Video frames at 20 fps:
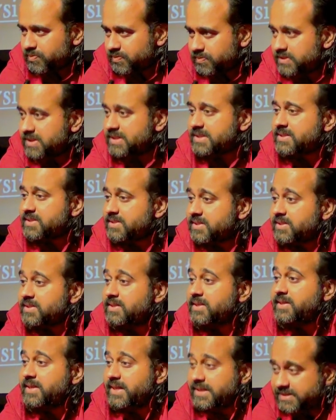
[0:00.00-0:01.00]

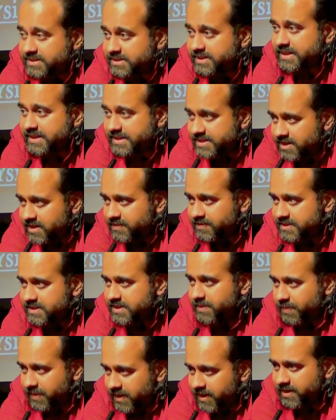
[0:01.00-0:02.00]
The tension itself is
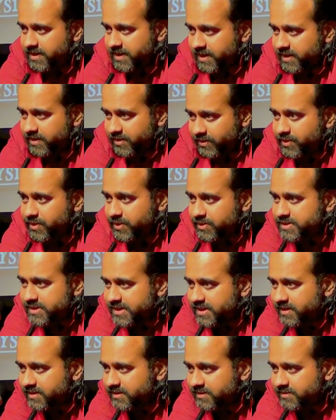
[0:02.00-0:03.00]
the penalty, don't you
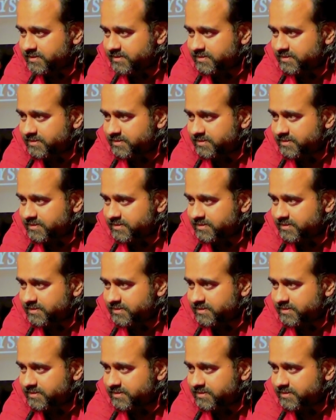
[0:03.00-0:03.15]
see?